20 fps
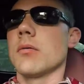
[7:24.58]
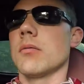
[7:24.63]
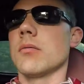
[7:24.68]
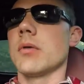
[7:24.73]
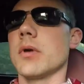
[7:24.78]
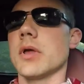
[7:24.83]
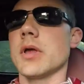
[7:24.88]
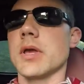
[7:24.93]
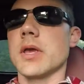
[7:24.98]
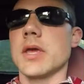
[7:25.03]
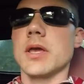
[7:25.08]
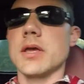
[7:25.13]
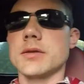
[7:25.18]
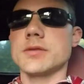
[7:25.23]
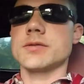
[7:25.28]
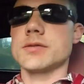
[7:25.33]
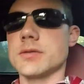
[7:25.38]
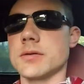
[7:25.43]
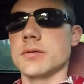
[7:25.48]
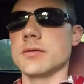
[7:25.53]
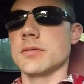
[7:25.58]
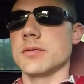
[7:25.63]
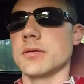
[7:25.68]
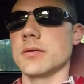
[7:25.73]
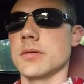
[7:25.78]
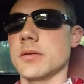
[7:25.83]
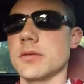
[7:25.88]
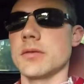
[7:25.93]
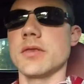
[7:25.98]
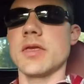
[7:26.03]
Well, I guess
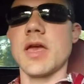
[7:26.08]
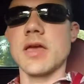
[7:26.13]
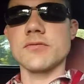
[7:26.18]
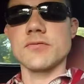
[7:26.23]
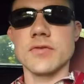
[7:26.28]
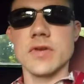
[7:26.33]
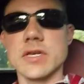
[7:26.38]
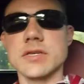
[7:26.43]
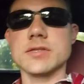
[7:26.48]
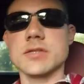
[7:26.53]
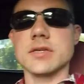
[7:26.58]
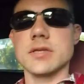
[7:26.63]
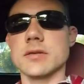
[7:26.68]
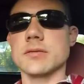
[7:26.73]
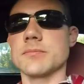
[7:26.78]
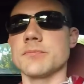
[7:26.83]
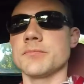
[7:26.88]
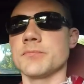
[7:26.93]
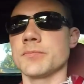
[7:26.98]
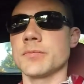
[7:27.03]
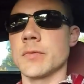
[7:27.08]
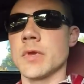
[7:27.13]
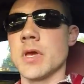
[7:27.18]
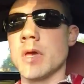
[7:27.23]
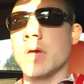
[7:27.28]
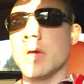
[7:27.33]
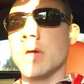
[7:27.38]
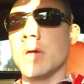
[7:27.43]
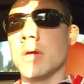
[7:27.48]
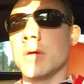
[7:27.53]
that fixed it.
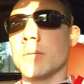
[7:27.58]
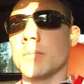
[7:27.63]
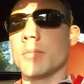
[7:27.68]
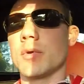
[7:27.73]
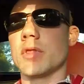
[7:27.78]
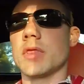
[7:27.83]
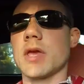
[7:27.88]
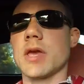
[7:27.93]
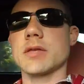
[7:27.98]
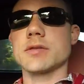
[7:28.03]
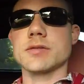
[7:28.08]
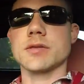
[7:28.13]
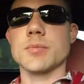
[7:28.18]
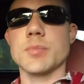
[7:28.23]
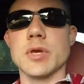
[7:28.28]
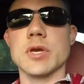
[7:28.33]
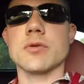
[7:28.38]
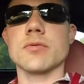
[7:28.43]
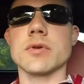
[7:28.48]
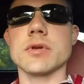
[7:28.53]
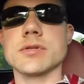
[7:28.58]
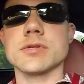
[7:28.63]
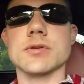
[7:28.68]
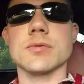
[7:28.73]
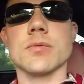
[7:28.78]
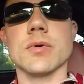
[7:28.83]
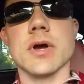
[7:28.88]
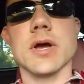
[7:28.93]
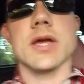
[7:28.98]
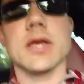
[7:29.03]
But that's the big
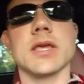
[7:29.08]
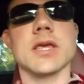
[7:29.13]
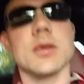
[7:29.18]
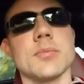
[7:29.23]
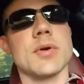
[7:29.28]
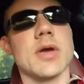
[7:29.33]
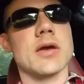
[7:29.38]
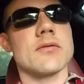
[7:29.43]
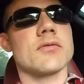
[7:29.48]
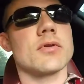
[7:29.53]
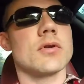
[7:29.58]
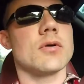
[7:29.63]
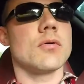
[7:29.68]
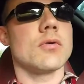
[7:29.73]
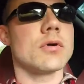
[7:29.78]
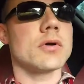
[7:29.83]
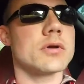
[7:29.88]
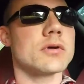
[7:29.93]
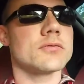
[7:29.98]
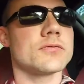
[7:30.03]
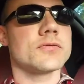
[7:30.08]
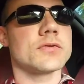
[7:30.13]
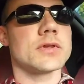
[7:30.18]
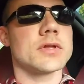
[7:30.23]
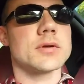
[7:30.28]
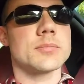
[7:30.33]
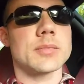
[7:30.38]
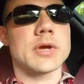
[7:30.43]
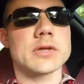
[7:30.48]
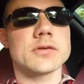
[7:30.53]
reason why I keep having oil fill
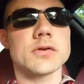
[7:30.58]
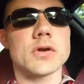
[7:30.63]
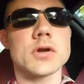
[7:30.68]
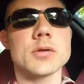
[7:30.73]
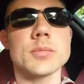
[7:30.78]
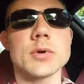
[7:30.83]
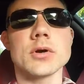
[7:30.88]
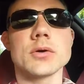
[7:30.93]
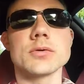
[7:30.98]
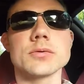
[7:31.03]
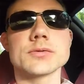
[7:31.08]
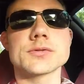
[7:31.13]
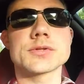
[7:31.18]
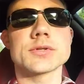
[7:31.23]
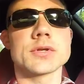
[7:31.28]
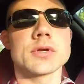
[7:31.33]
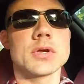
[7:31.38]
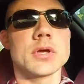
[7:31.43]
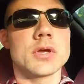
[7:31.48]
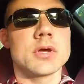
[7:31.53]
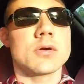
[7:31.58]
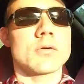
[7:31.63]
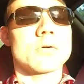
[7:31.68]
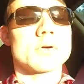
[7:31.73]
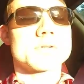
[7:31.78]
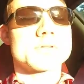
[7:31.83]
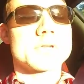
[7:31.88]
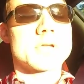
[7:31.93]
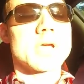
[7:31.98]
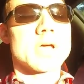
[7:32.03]
up my turbos, or
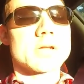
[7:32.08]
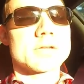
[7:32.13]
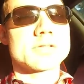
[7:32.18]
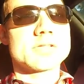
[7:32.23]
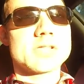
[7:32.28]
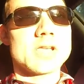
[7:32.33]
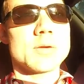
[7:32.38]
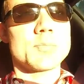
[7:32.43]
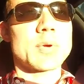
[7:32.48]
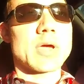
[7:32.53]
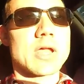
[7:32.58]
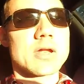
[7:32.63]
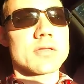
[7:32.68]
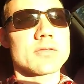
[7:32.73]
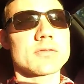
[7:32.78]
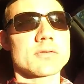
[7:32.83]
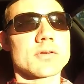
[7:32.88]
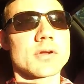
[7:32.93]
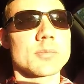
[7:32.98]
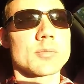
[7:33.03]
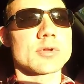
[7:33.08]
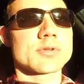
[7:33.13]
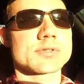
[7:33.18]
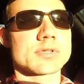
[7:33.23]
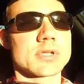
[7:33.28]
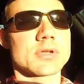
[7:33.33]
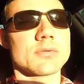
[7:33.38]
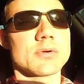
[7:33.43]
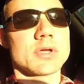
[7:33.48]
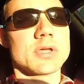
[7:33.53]
kind of seep out of the turbos
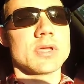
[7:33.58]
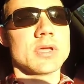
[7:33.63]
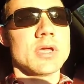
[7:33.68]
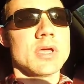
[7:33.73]
anyway,